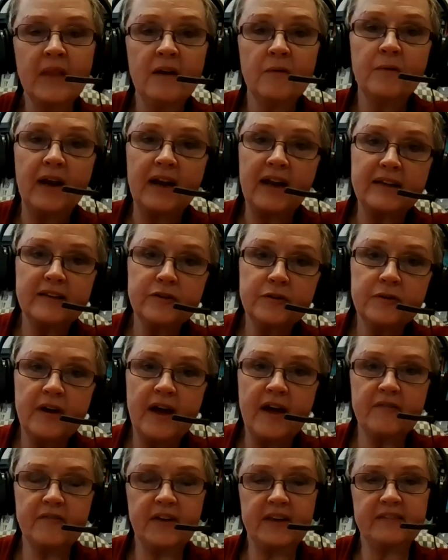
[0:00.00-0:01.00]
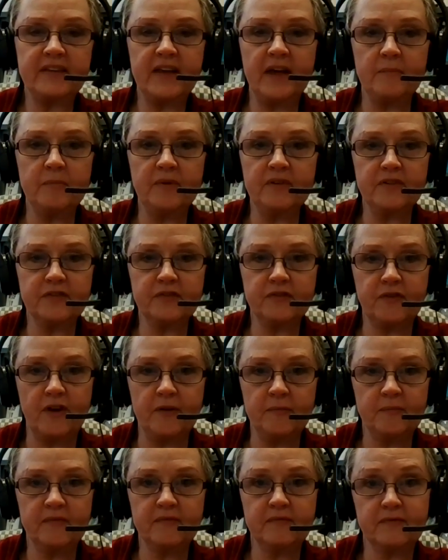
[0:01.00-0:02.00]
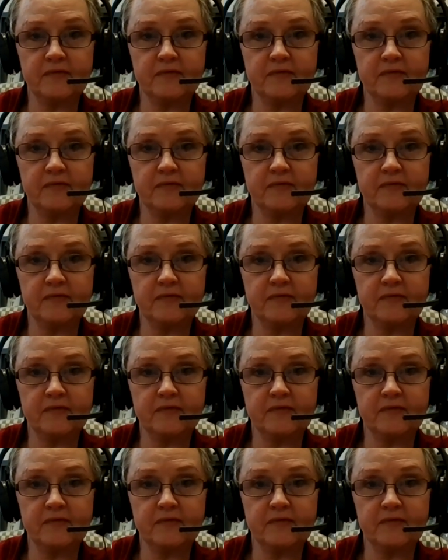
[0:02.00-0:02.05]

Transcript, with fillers: well, I do have examples from,